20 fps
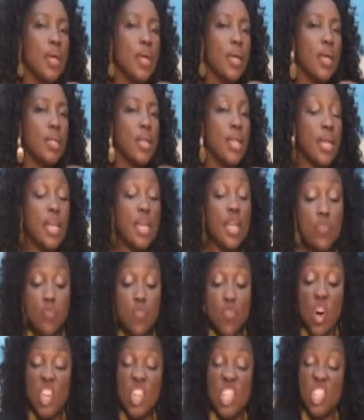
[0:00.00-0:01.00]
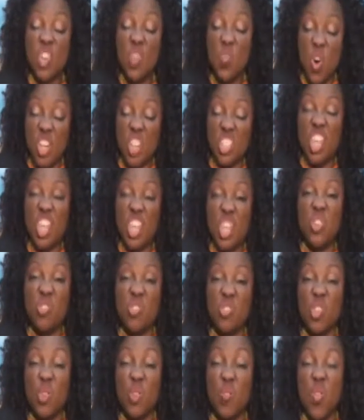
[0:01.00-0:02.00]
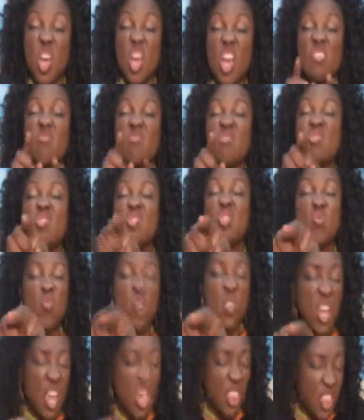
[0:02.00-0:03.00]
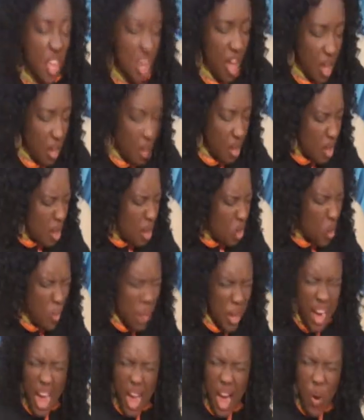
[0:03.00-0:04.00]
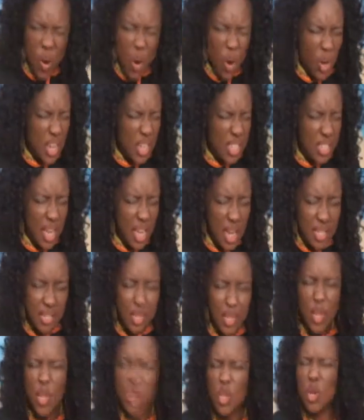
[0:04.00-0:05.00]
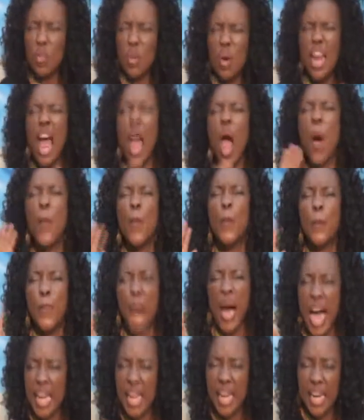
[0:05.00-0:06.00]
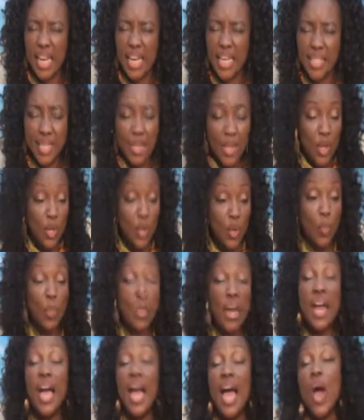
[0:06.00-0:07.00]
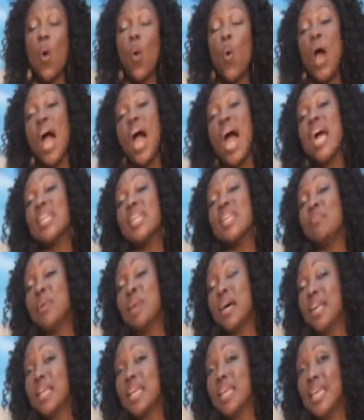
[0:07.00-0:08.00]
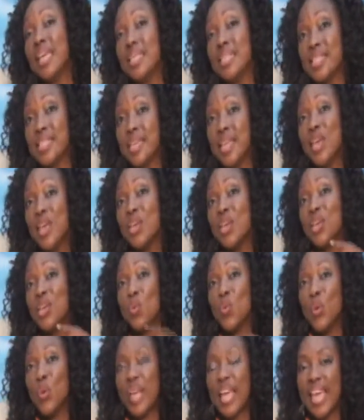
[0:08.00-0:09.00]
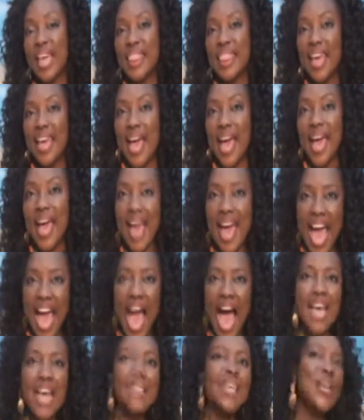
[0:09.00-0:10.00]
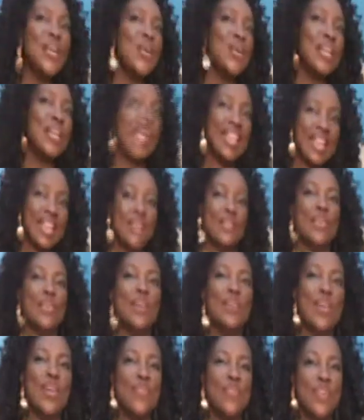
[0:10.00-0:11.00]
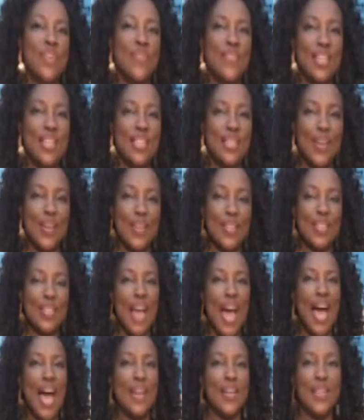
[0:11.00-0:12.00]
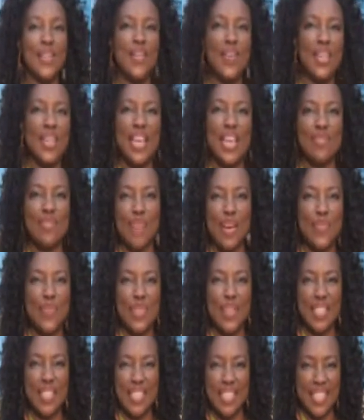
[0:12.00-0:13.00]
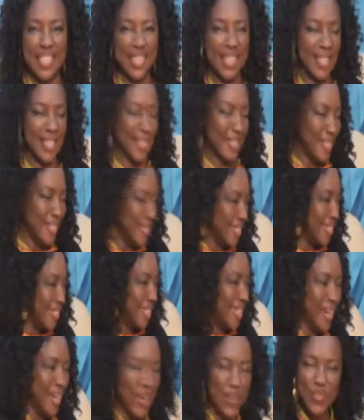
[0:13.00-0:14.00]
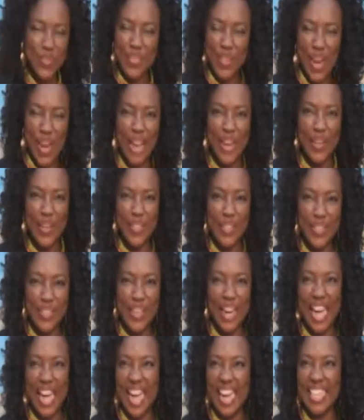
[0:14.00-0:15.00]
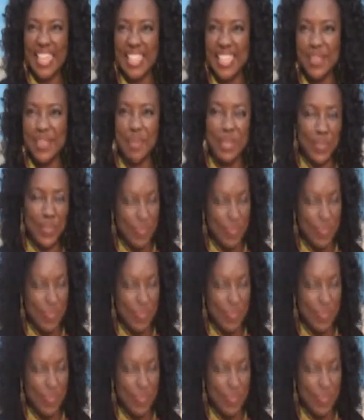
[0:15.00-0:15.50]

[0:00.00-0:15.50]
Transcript: that if God is the one taking you somewhere, you will get there. No matter how long it takes, no matter how bad it is, no matter how hard the battle is, you will get there. I think You'll Get There is one of my favorite songs. I don't know whether it's my most, love song. I don't know. I can't tell, but,